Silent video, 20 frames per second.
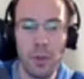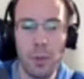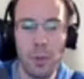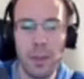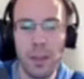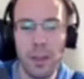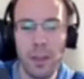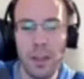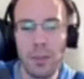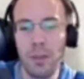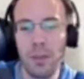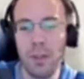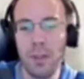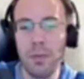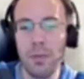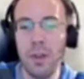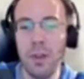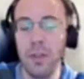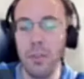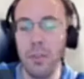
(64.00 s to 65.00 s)
white takes on
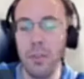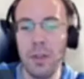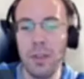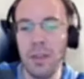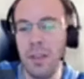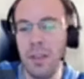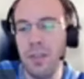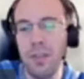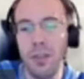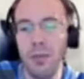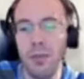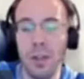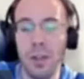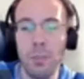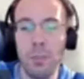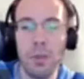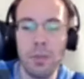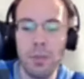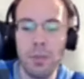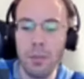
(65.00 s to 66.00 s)
d5, but that's not really
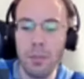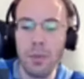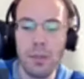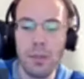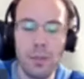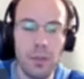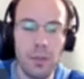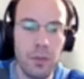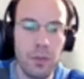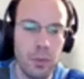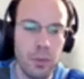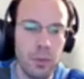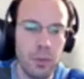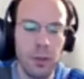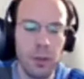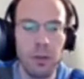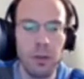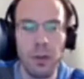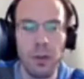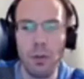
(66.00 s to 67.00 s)
principled, so we're
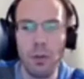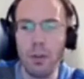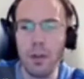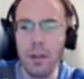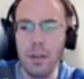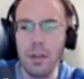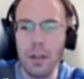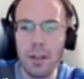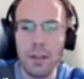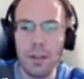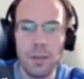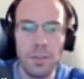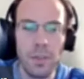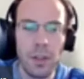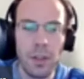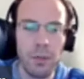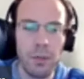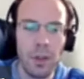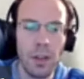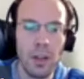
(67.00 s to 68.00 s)
not going to look at that.
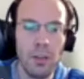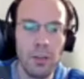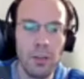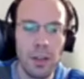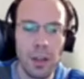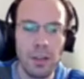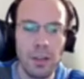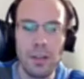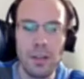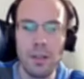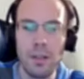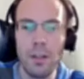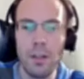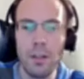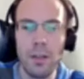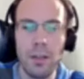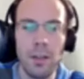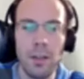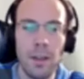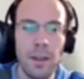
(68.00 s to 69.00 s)
e5, knight
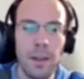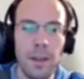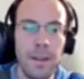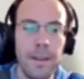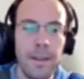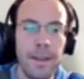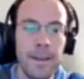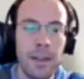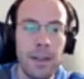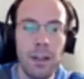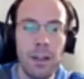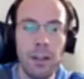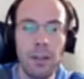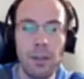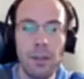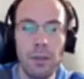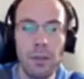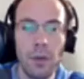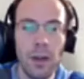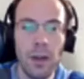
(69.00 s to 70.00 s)
d7, knight
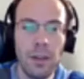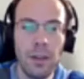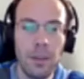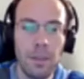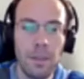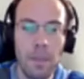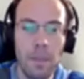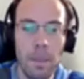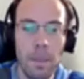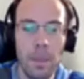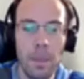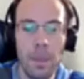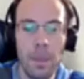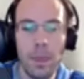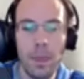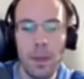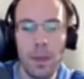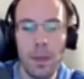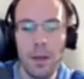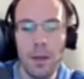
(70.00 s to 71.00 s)
f1,
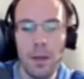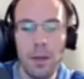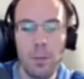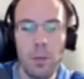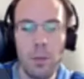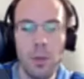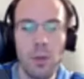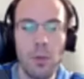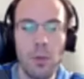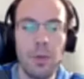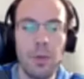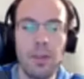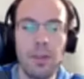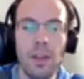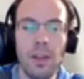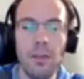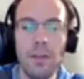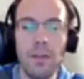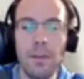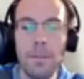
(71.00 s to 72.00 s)
bishop
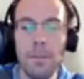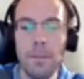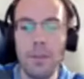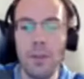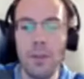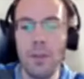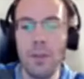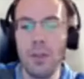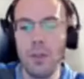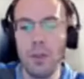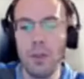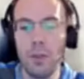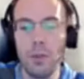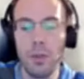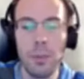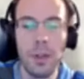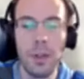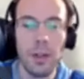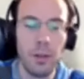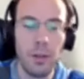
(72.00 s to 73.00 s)
b7. Soon it
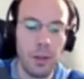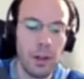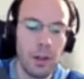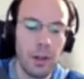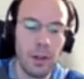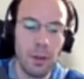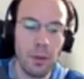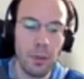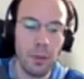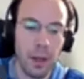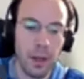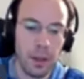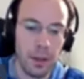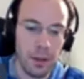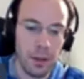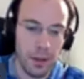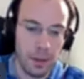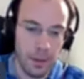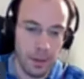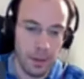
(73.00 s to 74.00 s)
will become clear why
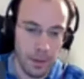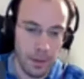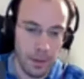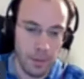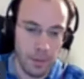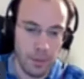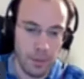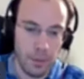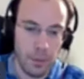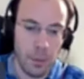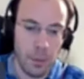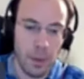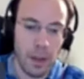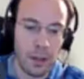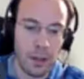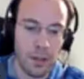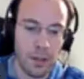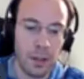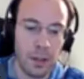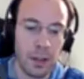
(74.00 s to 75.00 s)

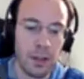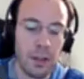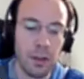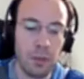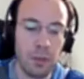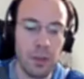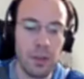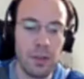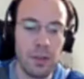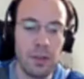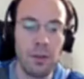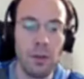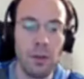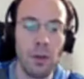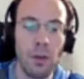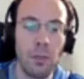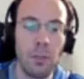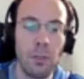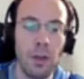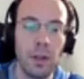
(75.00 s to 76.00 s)
black is starting with this
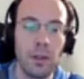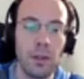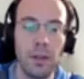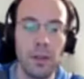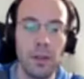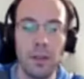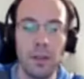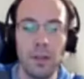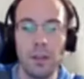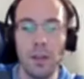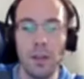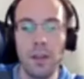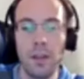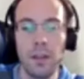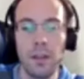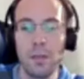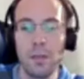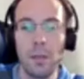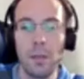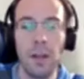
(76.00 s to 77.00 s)
development and
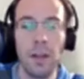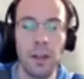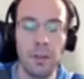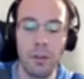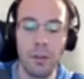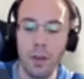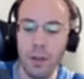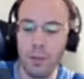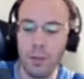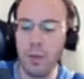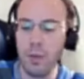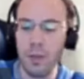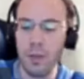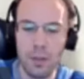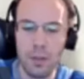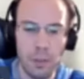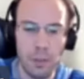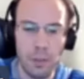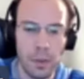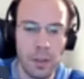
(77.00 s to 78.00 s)
doesn't play a5, for
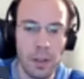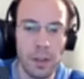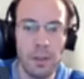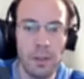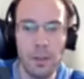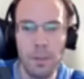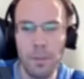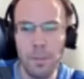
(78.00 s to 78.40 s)
example, yet.